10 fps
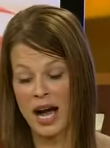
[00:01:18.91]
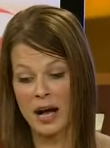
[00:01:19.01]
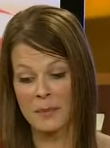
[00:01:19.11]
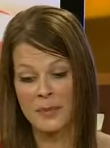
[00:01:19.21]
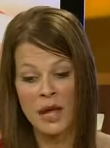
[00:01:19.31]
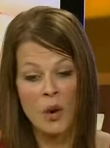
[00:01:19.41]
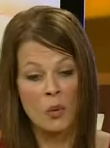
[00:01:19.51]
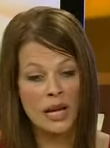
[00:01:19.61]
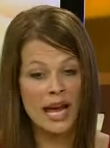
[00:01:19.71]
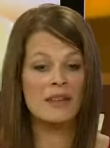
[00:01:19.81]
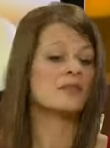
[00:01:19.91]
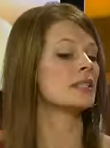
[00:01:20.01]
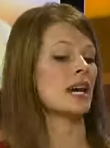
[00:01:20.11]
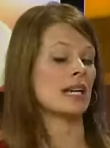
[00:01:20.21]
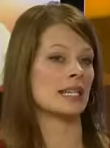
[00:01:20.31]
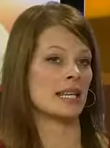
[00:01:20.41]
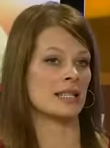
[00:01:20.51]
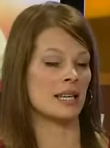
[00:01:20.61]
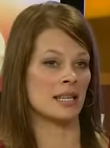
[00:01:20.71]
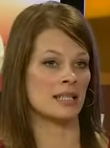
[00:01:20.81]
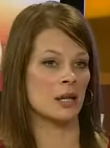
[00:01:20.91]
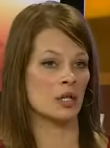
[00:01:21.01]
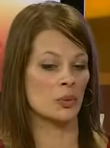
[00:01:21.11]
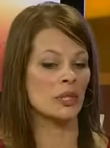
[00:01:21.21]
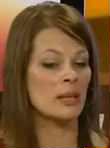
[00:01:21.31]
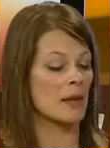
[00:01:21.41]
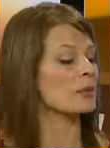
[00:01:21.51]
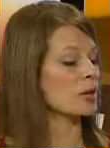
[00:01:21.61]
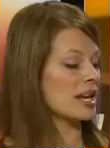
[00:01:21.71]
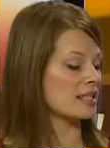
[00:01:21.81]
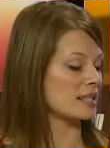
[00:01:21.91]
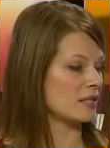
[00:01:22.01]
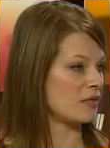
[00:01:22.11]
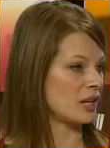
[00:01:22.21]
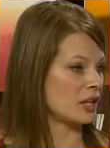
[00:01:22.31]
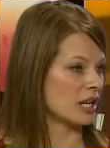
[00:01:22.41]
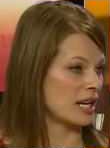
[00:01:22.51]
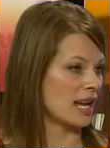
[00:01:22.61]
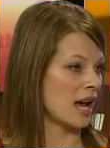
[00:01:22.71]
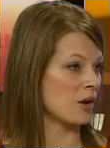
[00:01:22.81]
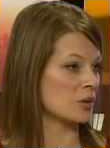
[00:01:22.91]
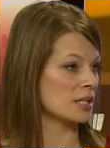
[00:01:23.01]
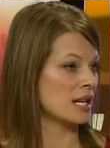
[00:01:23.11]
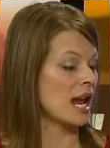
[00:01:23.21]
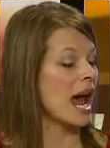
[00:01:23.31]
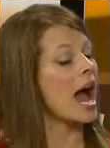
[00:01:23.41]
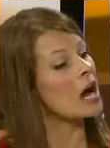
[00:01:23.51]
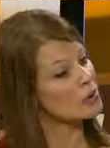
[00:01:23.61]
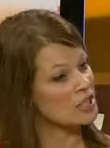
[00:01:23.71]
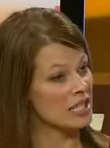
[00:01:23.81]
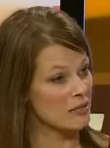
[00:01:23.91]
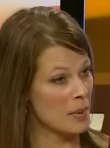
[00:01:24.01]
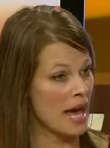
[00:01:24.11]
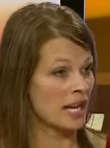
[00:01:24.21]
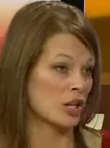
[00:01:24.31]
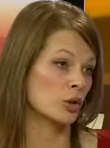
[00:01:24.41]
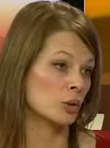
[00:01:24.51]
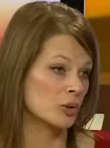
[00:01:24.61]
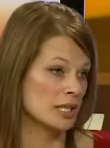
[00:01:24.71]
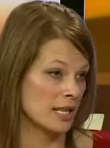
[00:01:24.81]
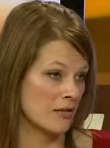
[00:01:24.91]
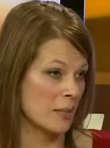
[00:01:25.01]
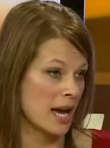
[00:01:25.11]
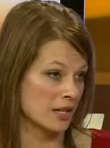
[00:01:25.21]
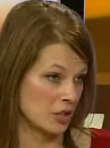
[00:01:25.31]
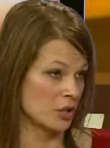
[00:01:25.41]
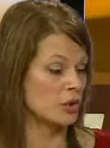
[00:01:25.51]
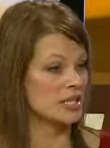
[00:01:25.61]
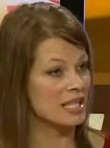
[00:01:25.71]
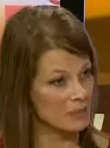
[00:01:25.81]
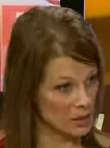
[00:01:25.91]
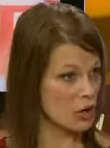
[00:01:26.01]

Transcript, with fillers: Um, what I've done is it's it's really been a process of figuring out how to give back and who to give back to because mm-hmm. it can mm-hmm.